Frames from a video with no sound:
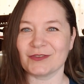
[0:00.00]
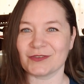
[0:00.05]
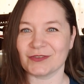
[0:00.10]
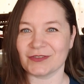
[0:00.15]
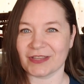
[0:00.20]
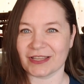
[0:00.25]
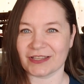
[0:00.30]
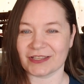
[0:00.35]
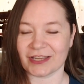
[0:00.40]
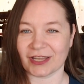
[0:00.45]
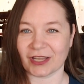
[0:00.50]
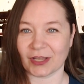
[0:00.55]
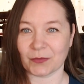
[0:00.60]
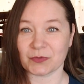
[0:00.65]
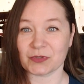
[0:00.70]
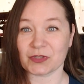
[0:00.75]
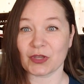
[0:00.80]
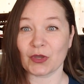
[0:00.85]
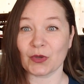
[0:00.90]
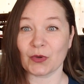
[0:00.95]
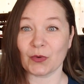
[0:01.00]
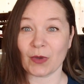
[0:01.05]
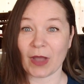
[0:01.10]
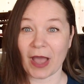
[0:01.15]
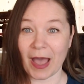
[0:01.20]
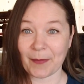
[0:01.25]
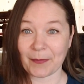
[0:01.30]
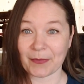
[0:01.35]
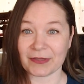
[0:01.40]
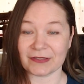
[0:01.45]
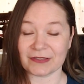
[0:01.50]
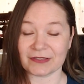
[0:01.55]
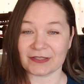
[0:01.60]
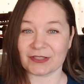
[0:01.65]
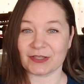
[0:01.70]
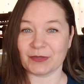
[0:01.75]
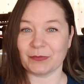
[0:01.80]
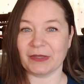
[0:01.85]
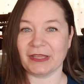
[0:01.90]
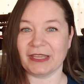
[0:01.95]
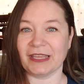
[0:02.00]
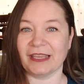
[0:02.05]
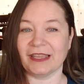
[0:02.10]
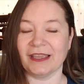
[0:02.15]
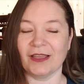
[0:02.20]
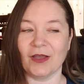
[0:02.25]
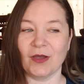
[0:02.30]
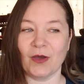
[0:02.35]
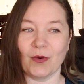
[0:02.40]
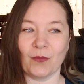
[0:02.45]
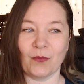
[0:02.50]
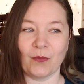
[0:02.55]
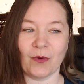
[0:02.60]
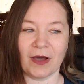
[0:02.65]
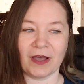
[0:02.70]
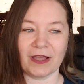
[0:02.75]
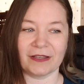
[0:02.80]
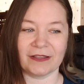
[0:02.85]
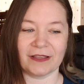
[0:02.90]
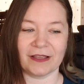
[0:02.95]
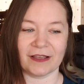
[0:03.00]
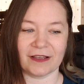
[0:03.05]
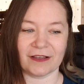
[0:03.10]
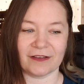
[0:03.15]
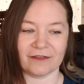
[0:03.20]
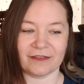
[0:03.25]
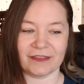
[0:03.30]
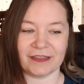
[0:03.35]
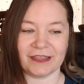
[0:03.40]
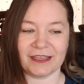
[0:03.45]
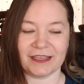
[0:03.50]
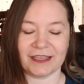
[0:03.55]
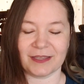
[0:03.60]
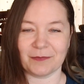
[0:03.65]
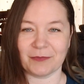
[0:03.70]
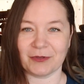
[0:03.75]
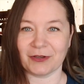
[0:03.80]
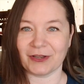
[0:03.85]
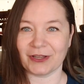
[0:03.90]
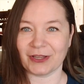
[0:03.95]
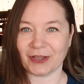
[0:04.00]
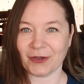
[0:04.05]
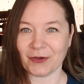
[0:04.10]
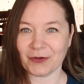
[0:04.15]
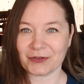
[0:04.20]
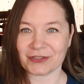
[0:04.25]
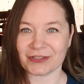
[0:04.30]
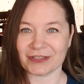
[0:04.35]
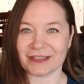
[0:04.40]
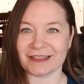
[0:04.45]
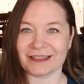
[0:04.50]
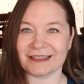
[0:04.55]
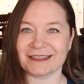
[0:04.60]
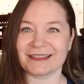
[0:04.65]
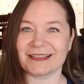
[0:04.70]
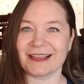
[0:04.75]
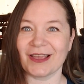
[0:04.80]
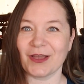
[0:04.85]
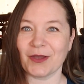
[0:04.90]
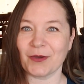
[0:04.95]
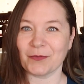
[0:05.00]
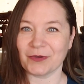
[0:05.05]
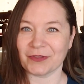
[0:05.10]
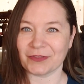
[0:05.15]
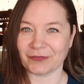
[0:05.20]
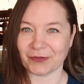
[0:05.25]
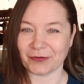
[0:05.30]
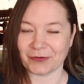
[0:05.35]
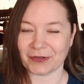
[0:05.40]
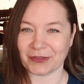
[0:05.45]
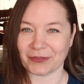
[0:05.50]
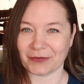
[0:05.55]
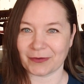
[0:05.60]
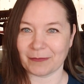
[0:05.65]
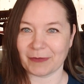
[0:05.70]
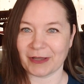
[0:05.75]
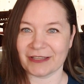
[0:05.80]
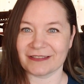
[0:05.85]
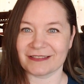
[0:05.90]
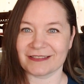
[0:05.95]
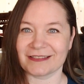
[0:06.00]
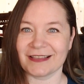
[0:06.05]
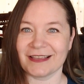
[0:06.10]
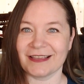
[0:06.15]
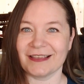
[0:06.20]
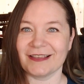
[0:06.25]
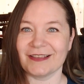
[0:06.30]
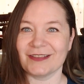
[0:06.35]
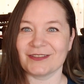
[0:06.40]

Suzanne Jacobs, who happens to be one of the community coaches with Fluent in Three Months.